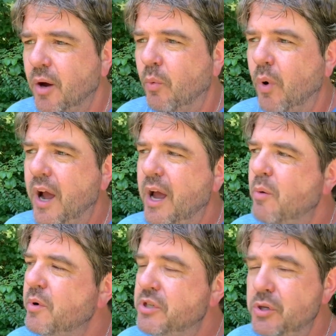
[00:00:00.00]
Why
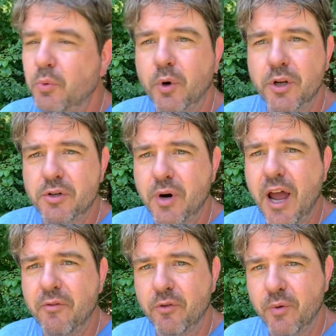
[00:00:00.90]
would you want to
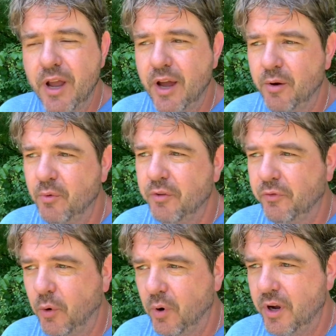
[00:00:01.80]
drive around with
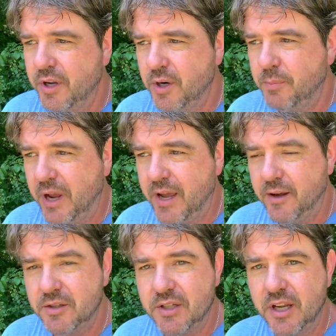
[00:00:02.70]
400 pounds